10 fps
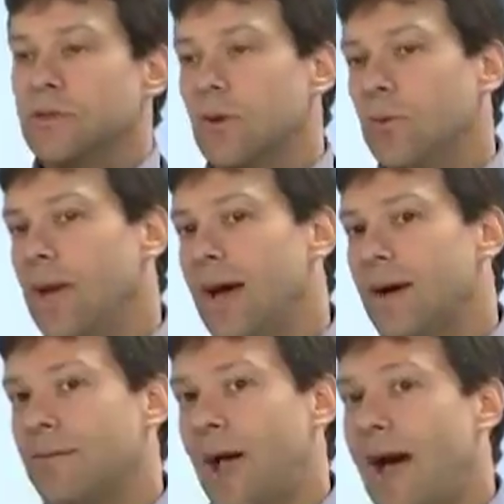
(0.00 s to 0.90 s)
So we
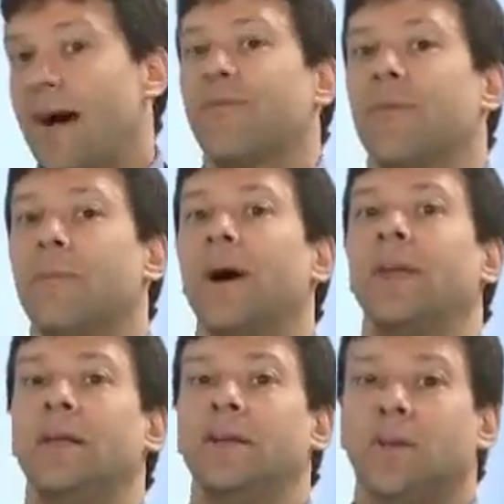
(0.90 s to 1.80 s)
have half the
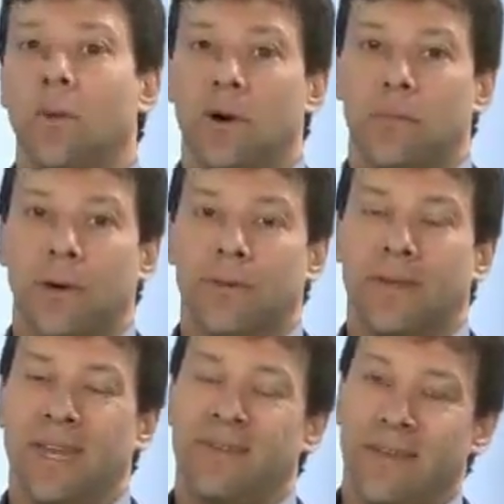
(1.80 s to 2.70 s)
money to work with,
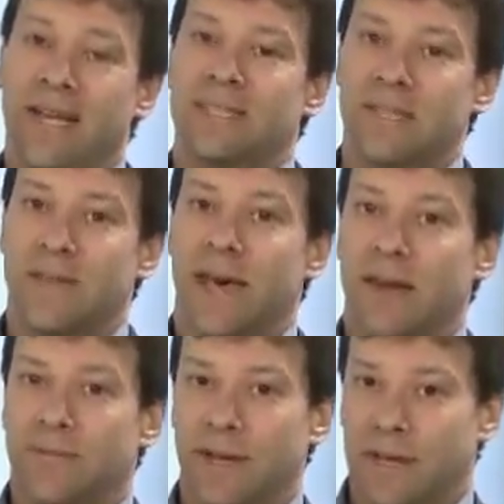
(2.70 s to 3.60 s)
and even less than that
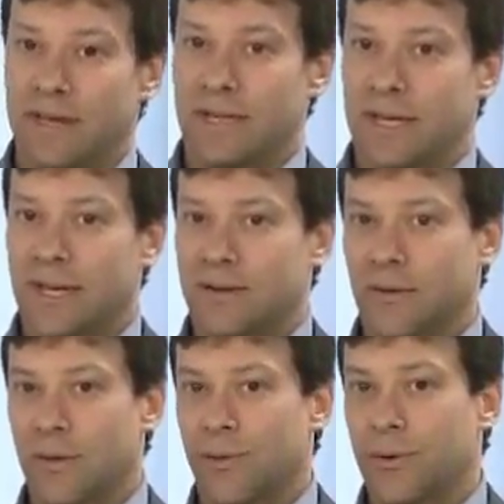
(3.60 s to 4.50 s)
as I get
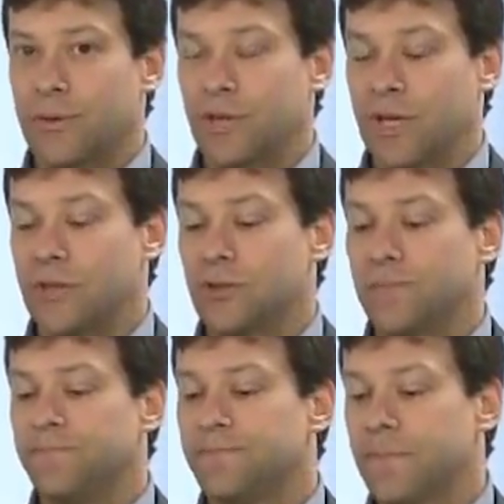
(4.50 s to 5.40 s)
to the third change.
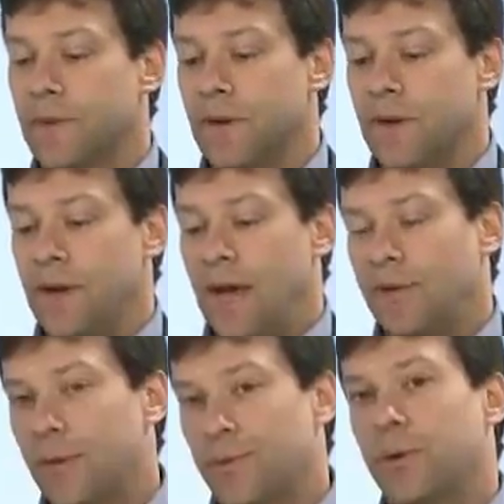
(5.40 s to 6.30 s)

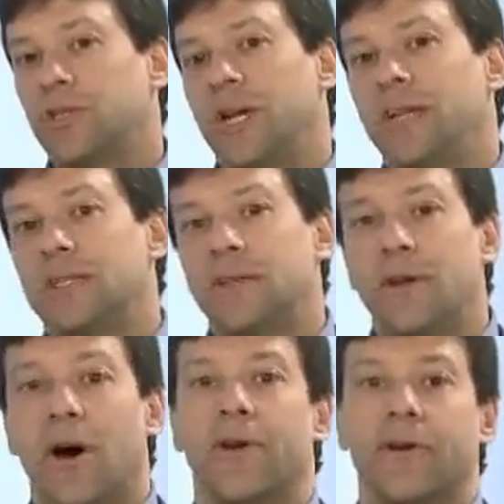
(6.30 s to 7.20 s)
And the third change is the
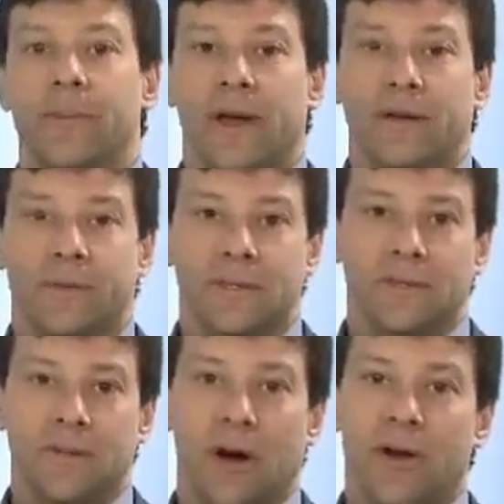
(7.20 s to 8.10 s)
non-earner
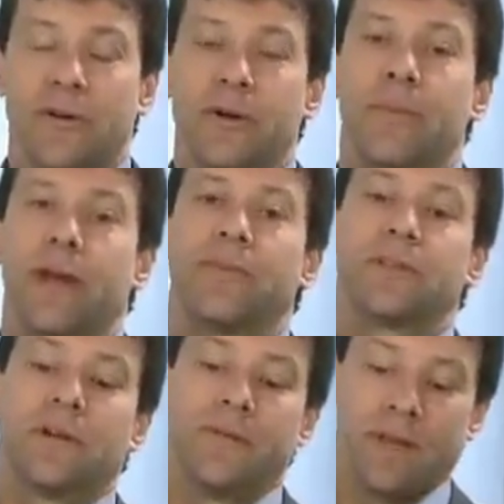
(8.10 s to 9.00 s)
benefits. Non-earner
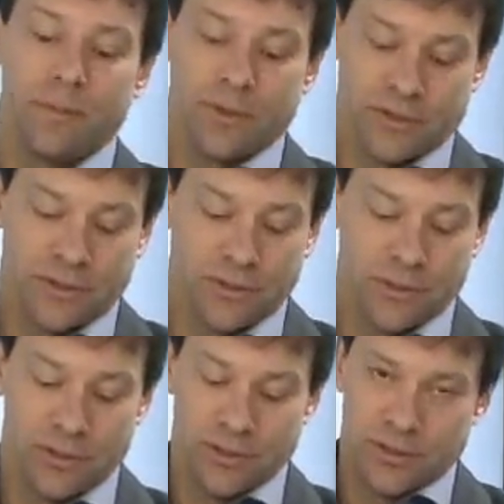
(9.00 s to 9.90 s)
benefits are available to
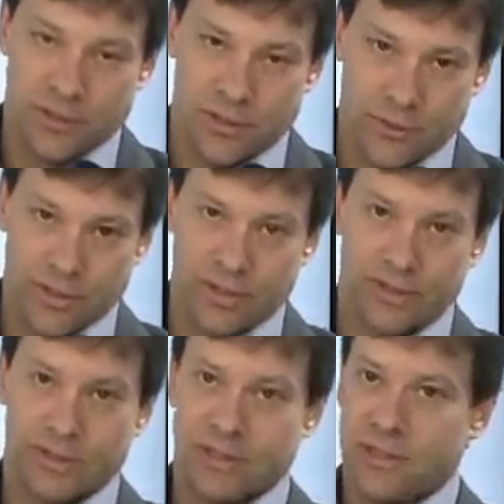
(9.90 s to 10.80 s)

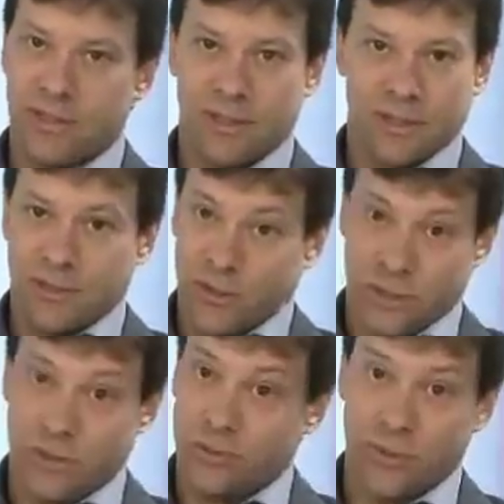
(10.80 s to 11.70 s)
students,
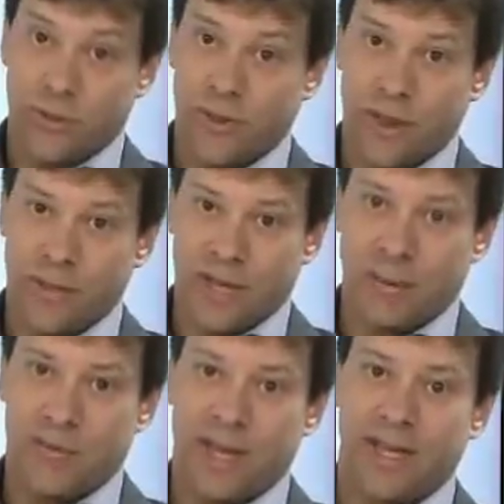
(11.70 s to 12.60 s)
children when they
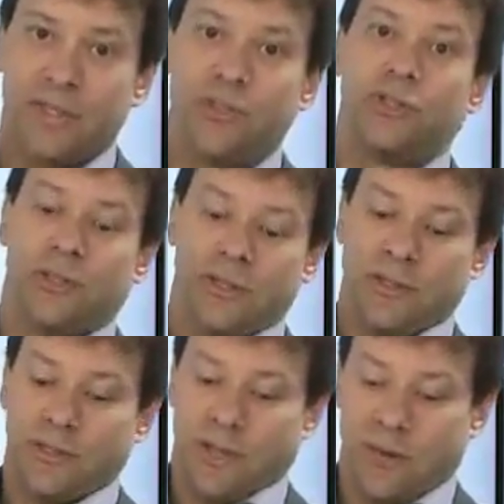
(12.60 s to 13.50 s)
become of age,
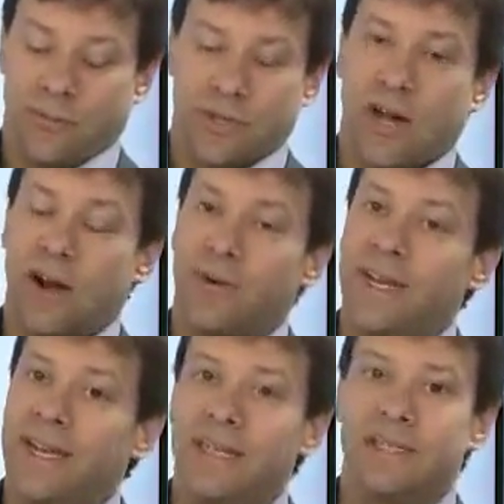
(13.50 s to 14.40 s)

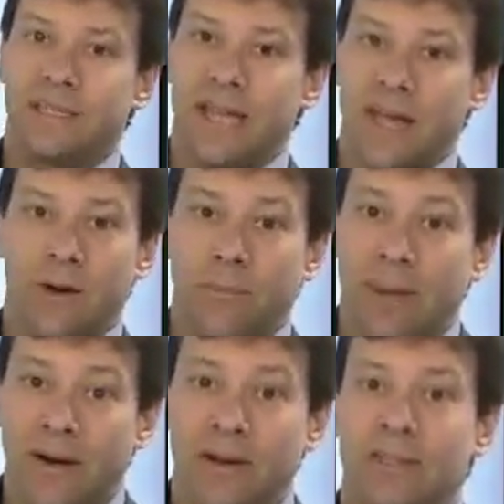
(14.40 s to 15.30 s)
retirees, stay-at-home
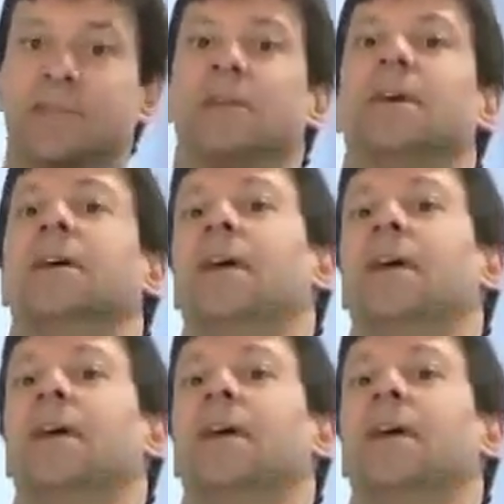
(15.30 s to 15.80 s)
parents.